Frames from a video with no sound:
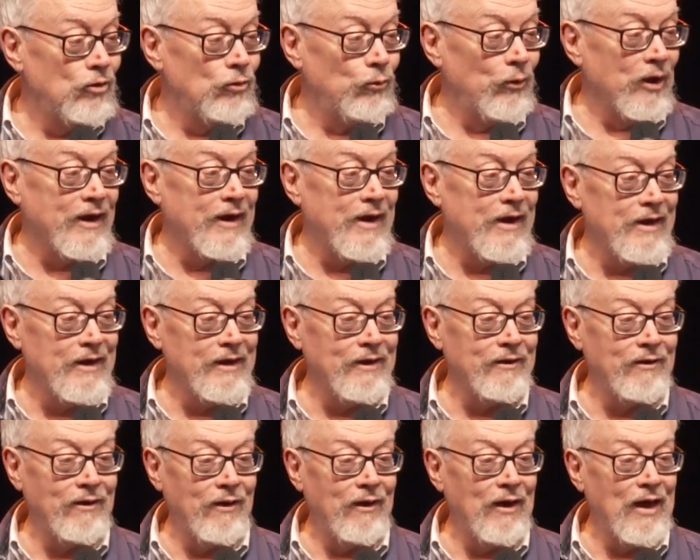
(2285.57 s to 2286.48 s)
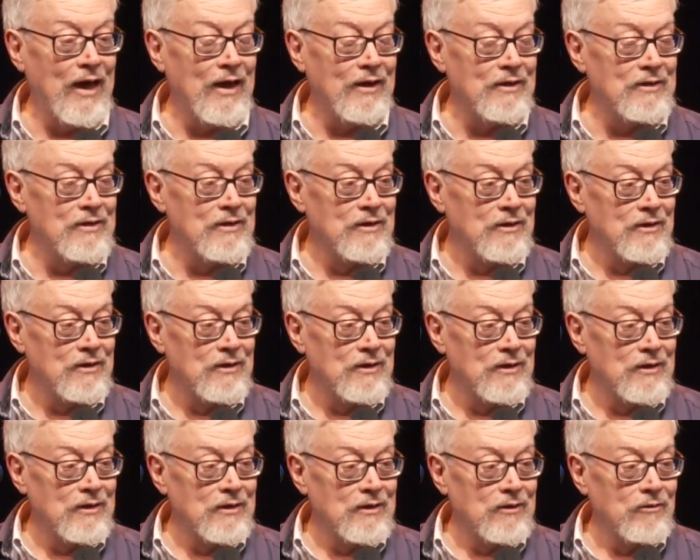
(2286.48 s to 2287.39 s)
we can't let
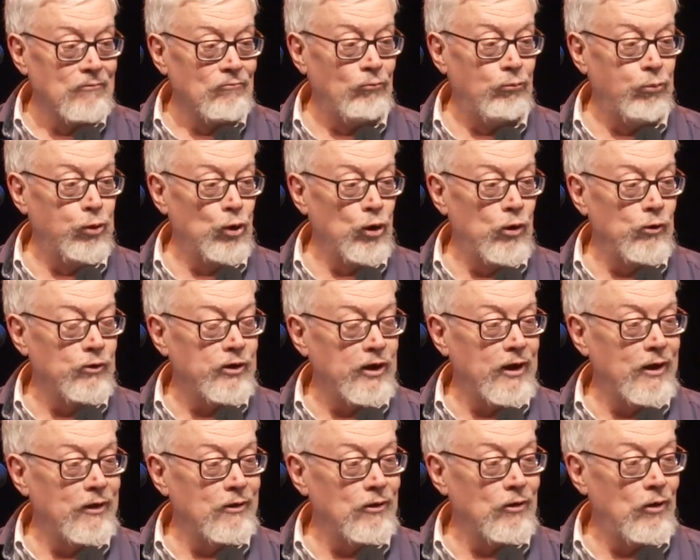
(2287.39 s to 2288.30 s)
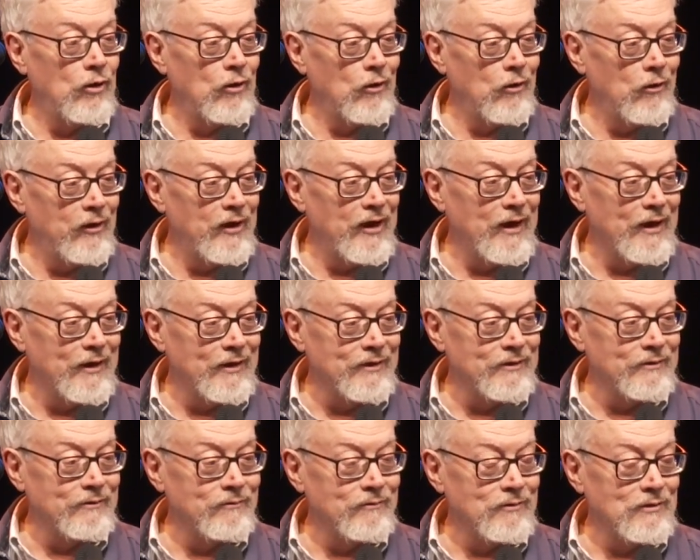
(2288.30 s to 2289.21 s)
broken,
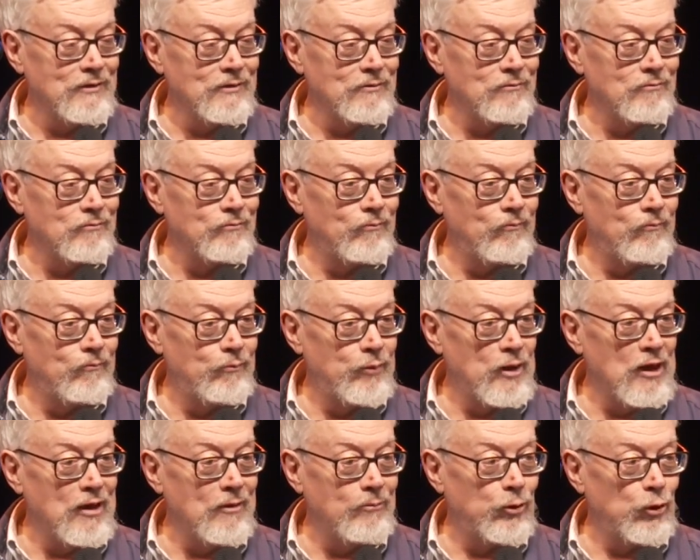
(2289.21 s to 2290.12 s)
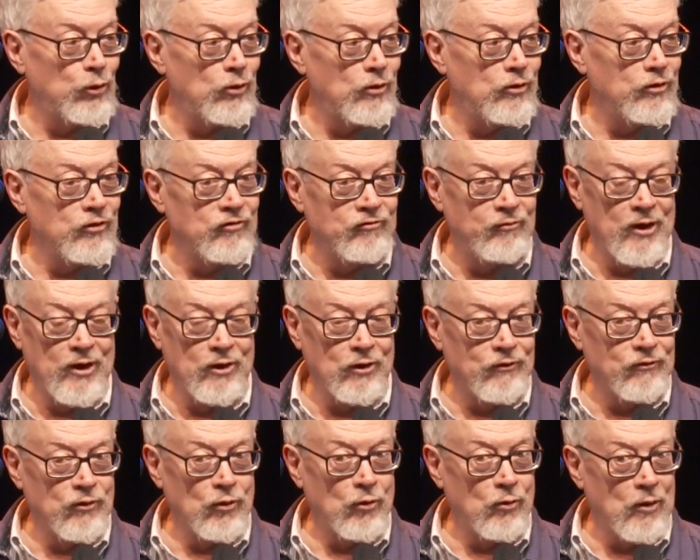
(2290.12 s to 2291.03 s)
hurting people who've been
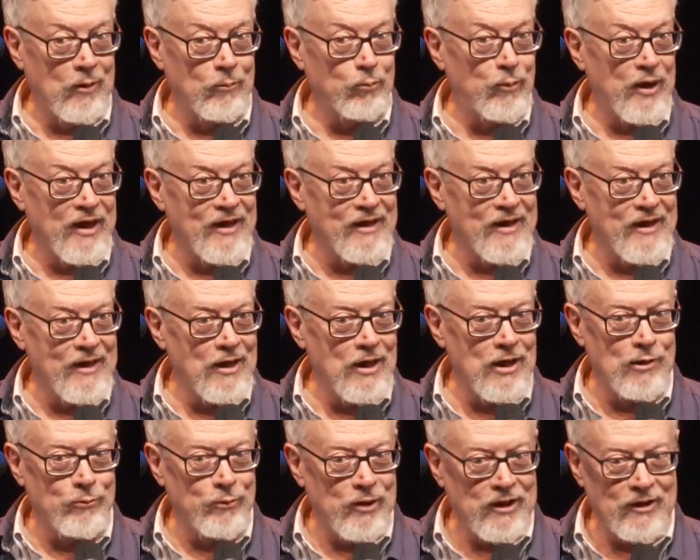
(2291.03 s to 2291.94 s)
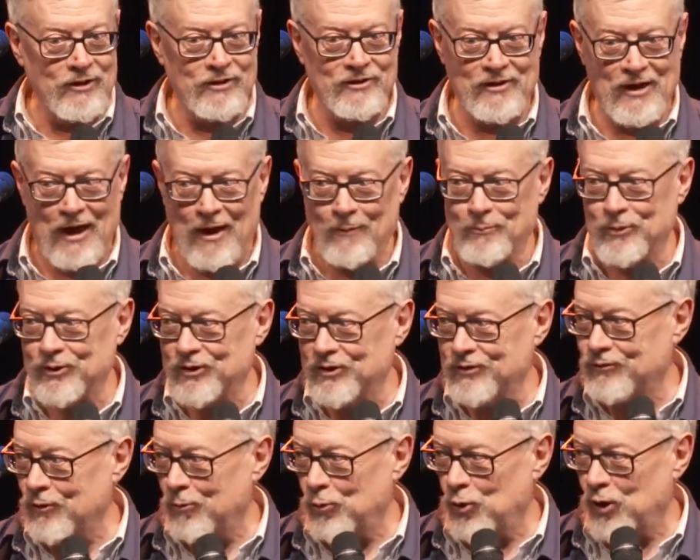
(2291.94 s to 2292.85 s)
overwhelmed by the enemy stop us
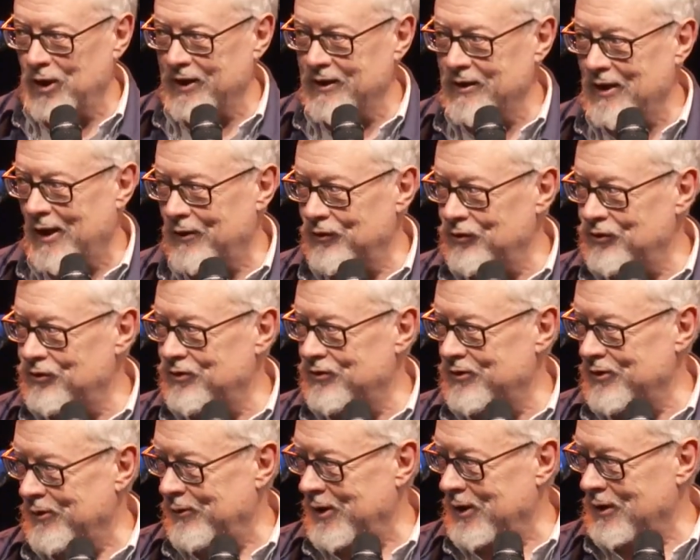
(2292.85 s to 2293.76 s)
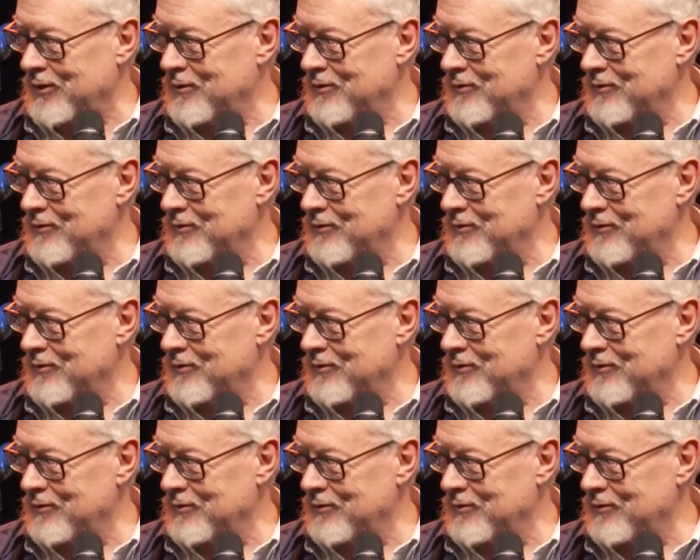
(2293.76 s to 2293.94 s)
from what God is doing.